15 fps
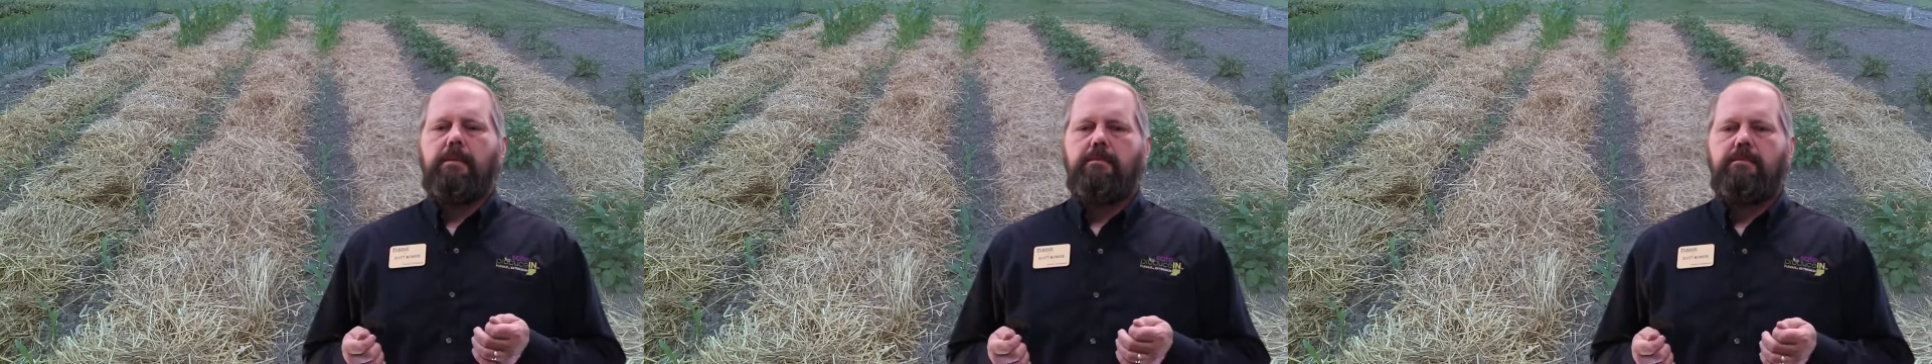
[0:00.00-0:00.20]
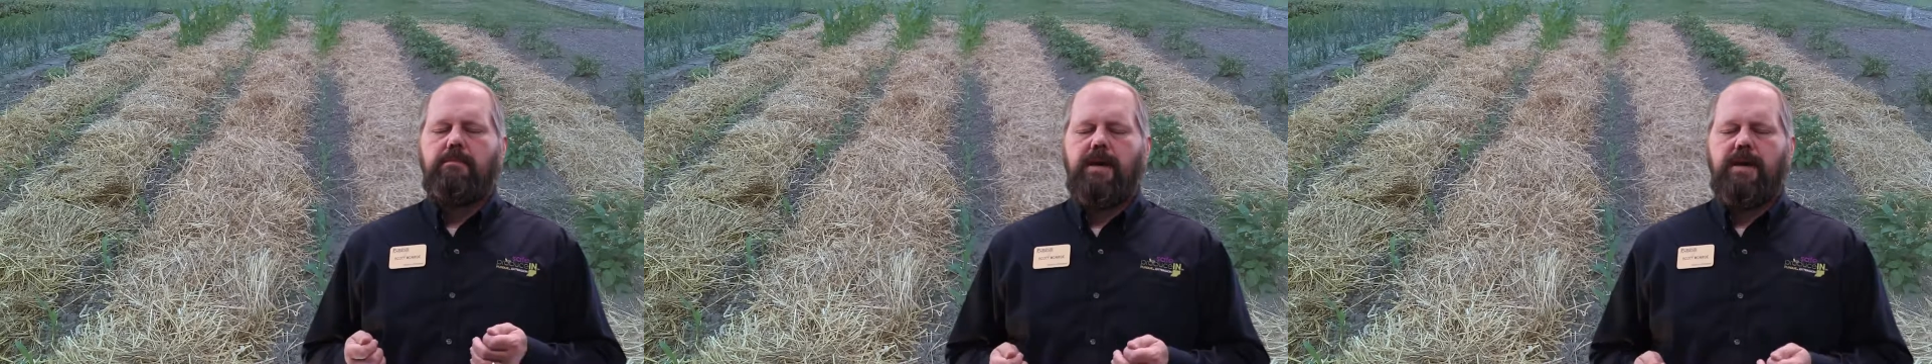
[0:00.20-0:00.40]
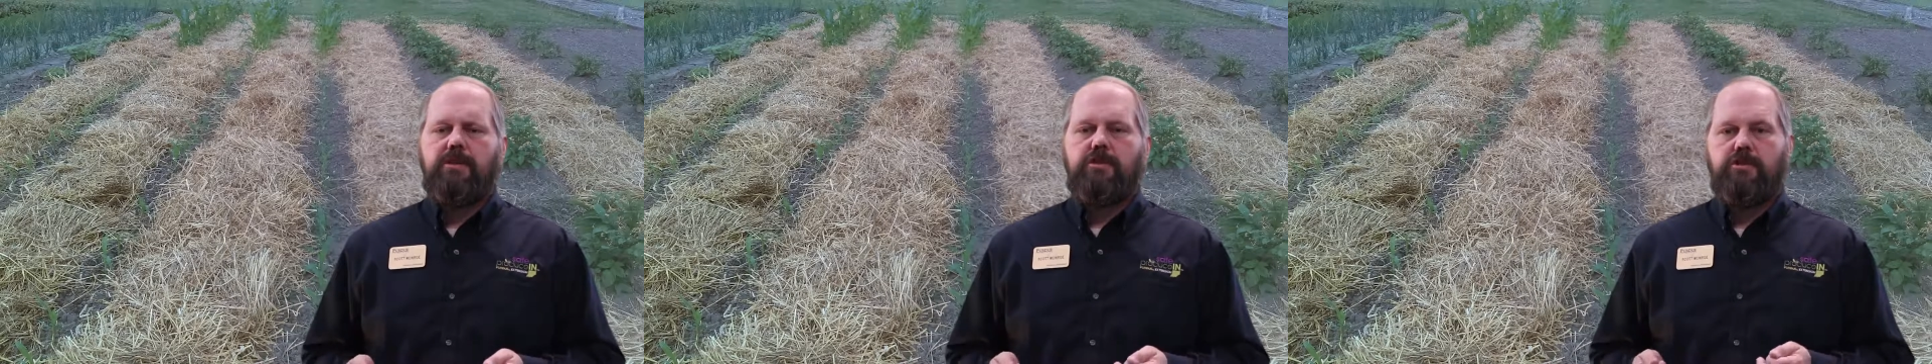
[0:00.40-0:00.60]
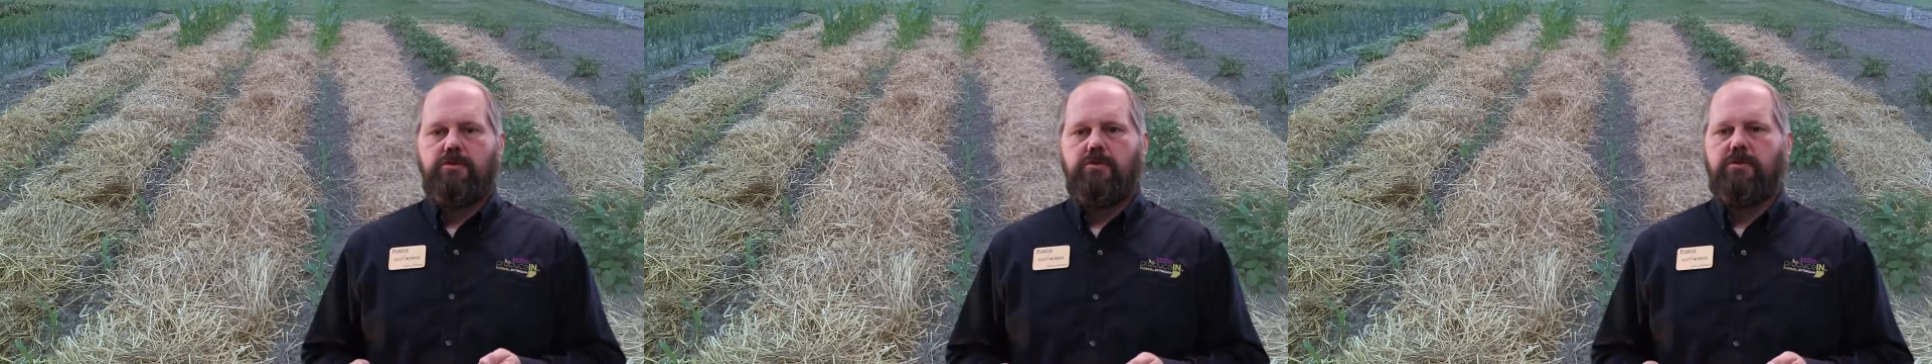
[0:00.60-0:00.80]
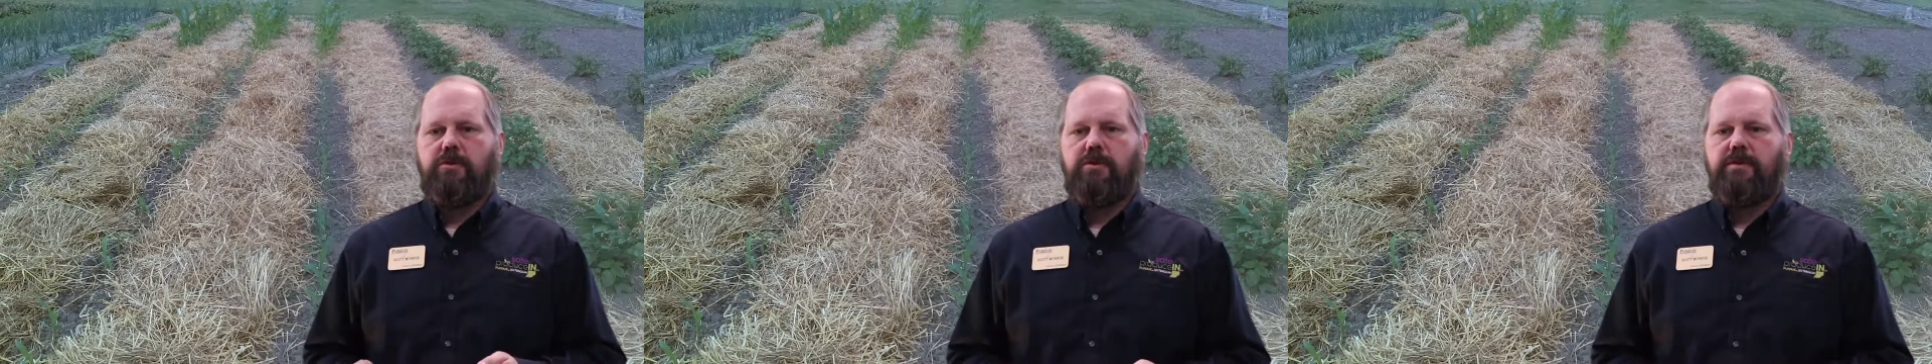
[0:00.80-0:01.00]
make
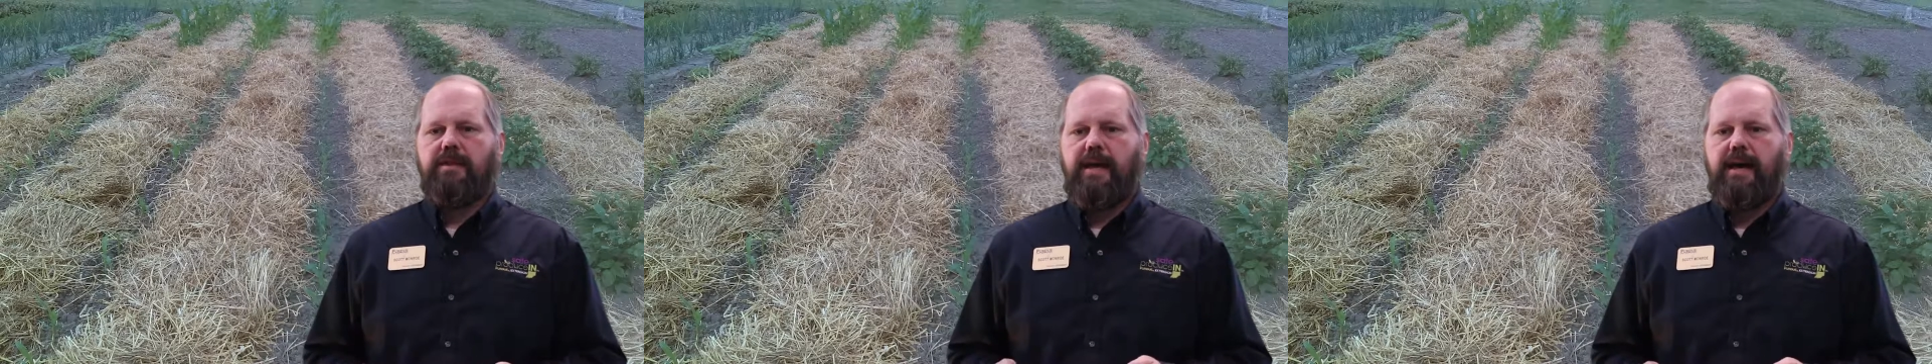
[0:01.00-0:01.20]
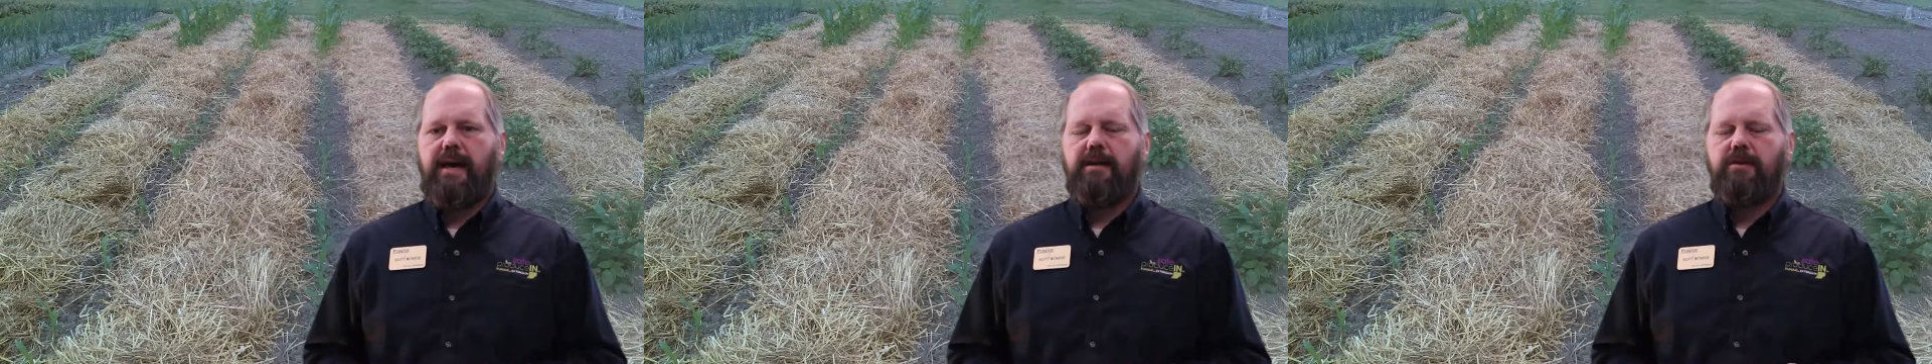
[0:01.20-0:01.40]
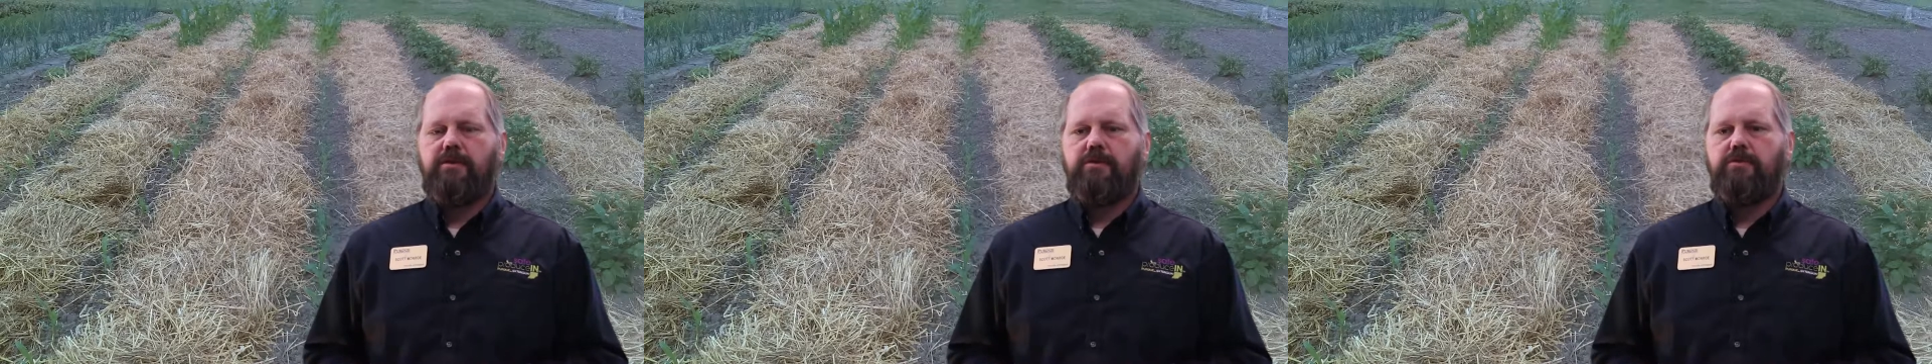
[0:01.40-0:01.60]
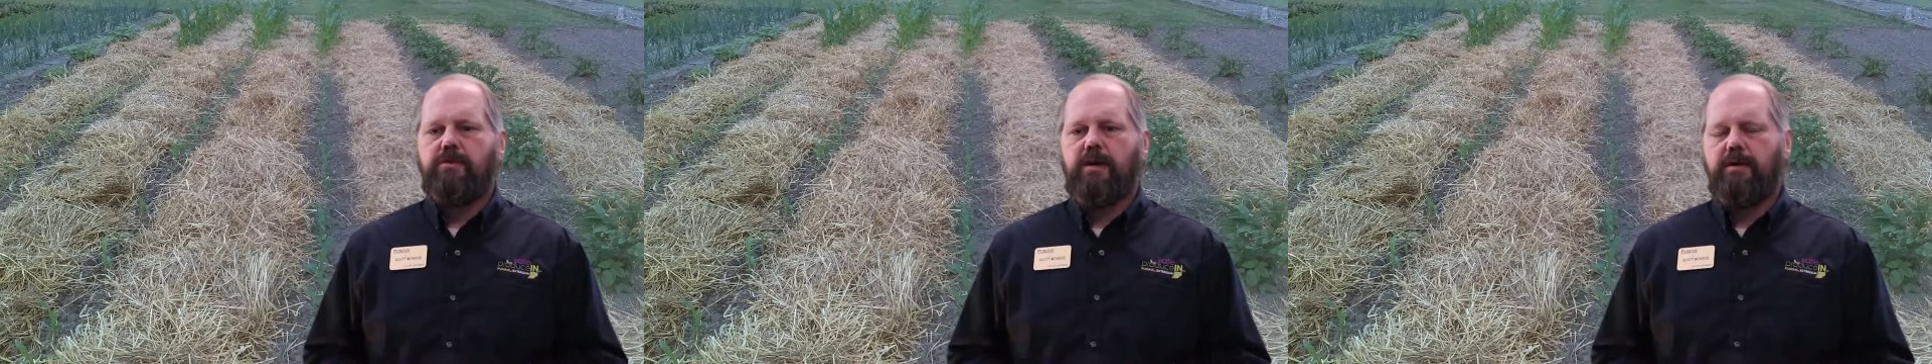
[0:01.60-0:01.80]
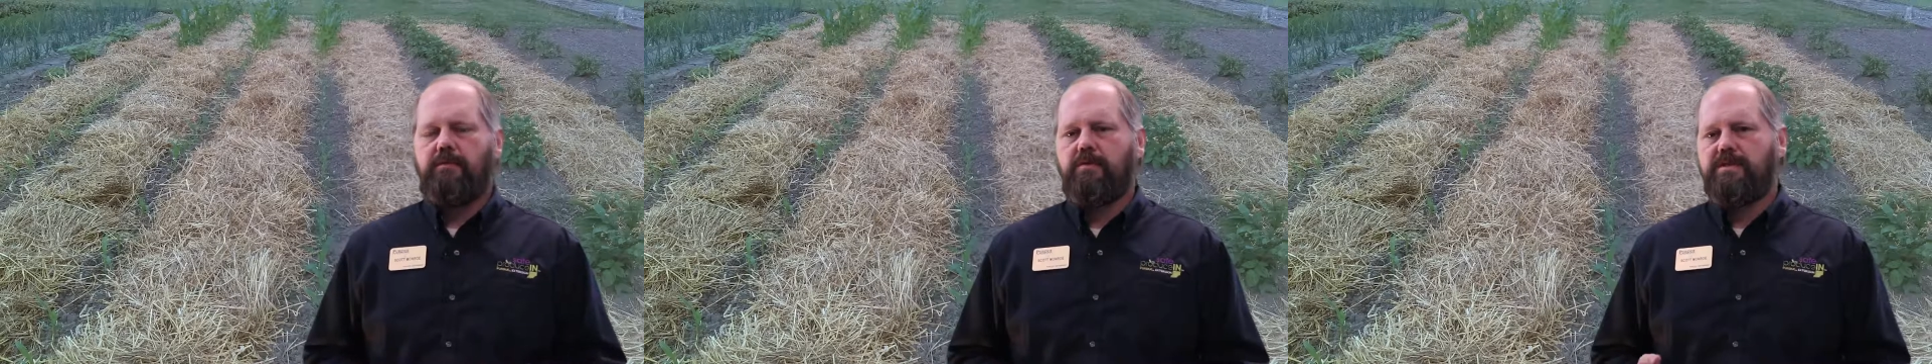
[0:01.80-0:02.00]
sure that
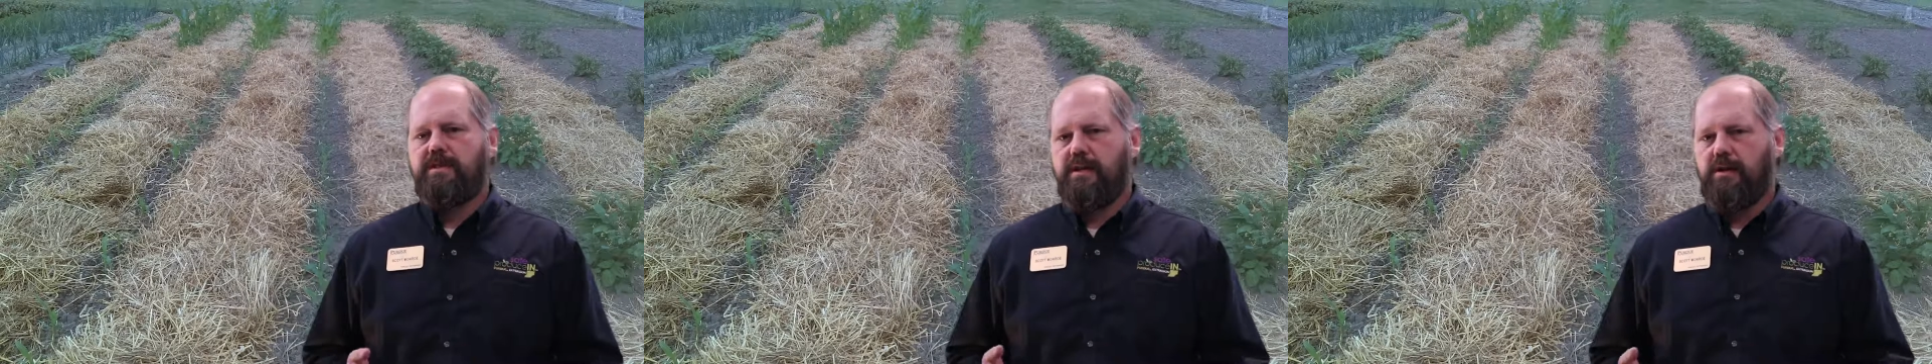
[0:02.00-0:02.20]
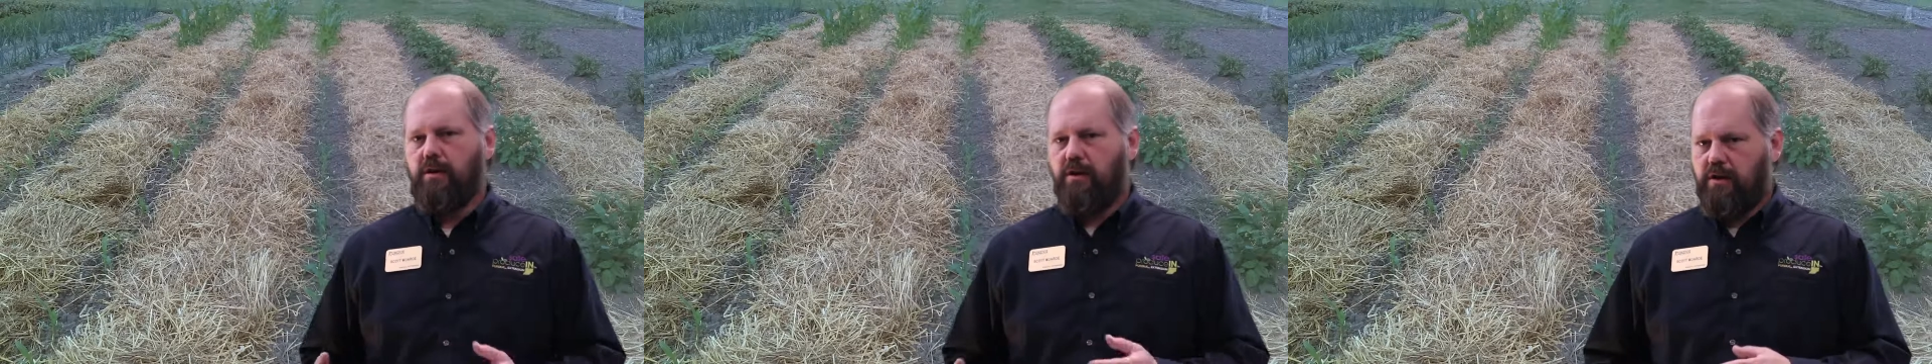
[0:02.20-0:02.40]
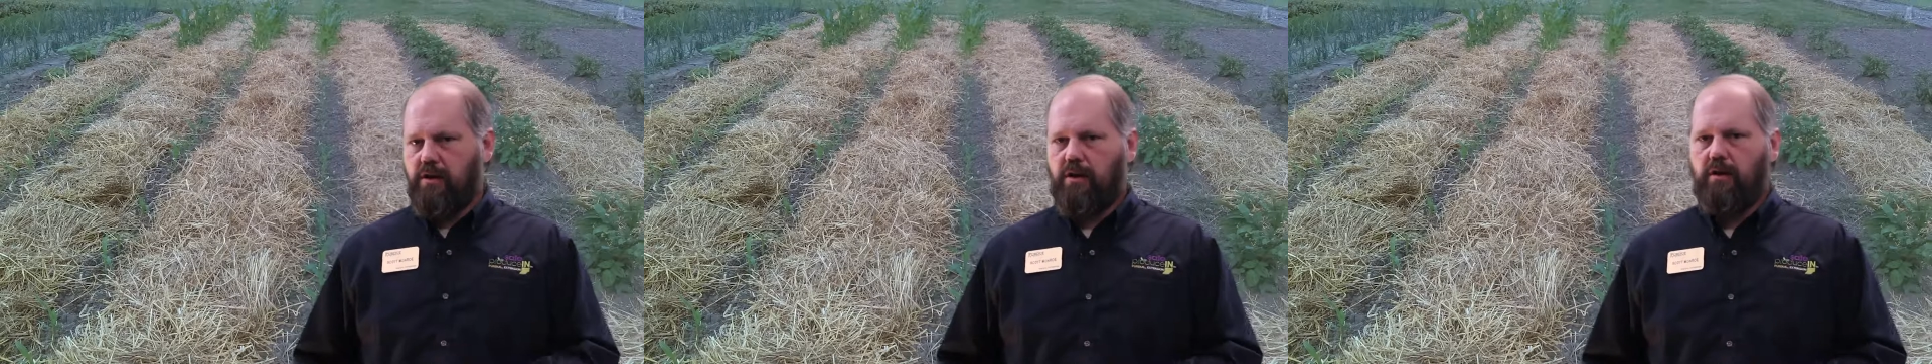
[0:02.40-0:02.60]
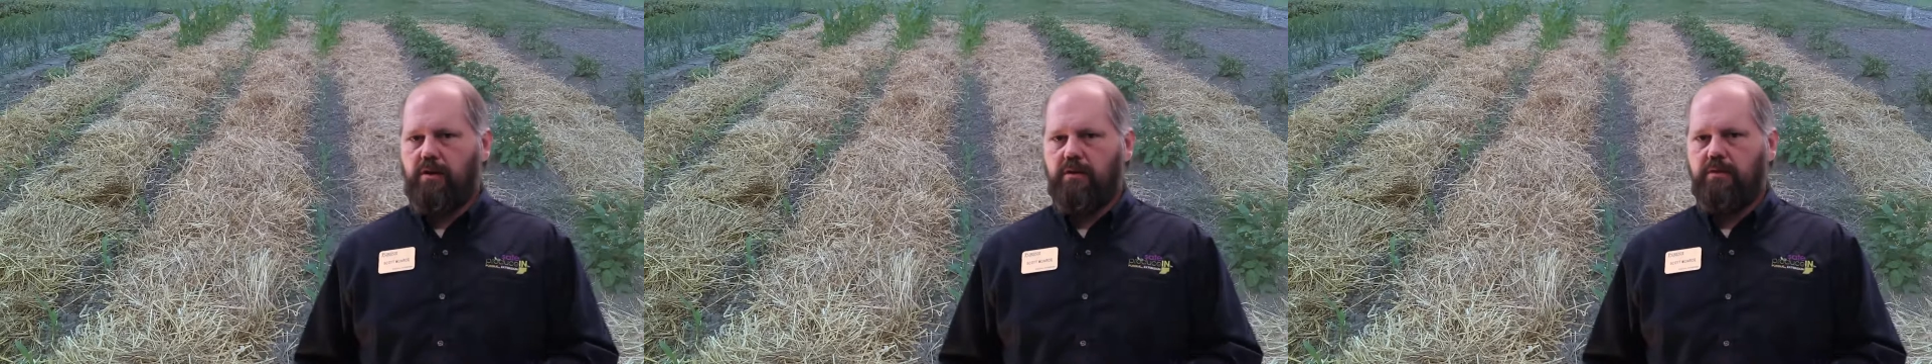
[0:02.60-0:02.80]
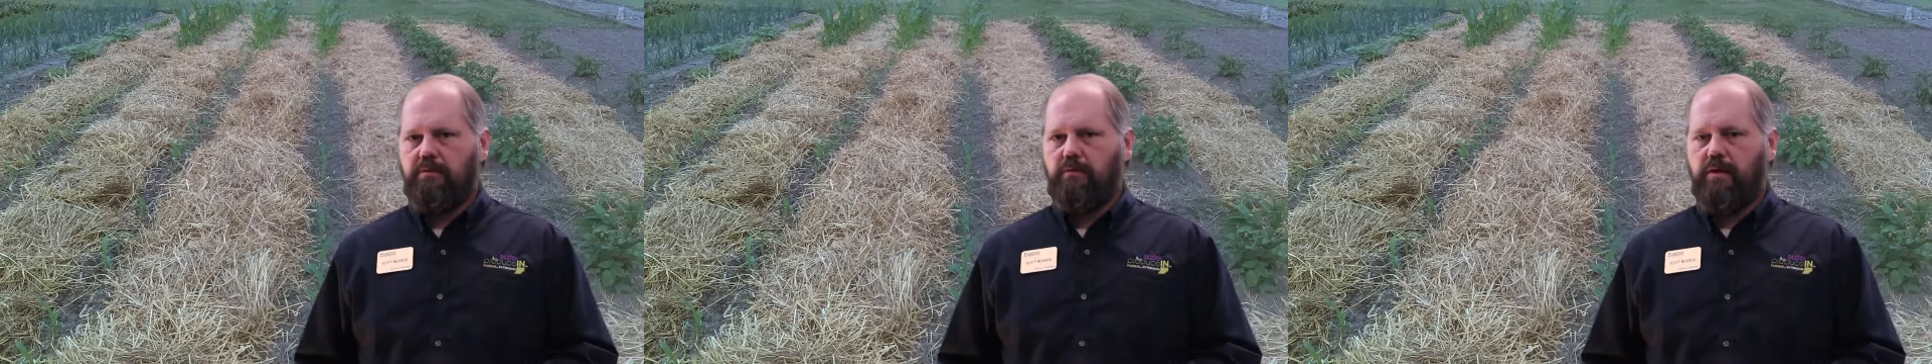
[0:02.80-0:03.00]
whoever's in our garden,